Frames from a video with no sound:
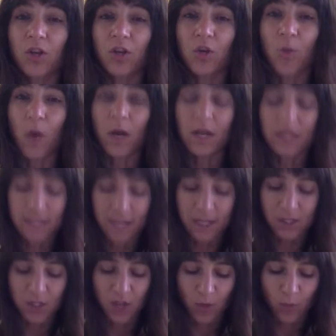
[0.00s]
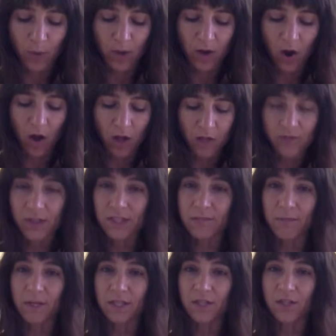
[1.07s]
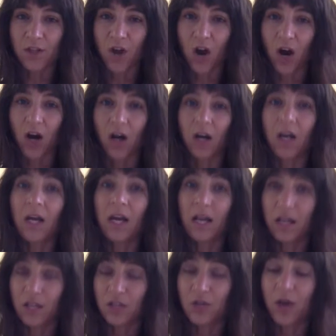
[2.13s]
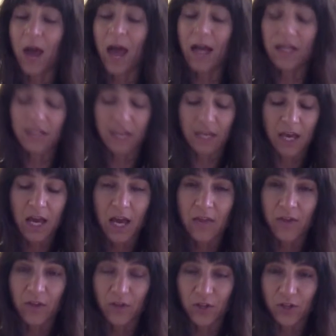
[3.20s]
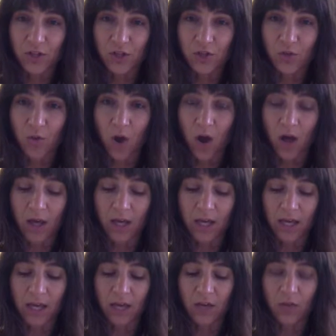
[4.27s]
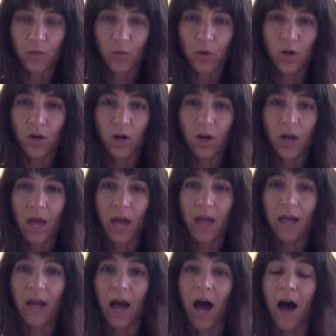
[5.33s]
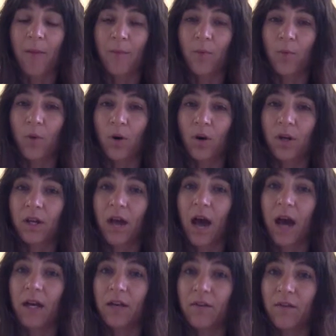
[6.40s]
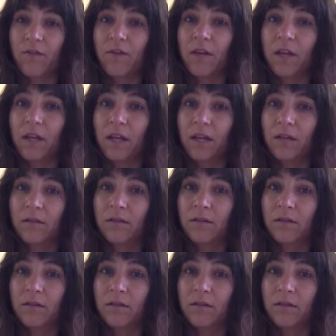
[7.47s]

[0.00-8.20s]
you want to sense that when all of these muscles are contracting, that there's a drawing inward and upward kind of a feeling.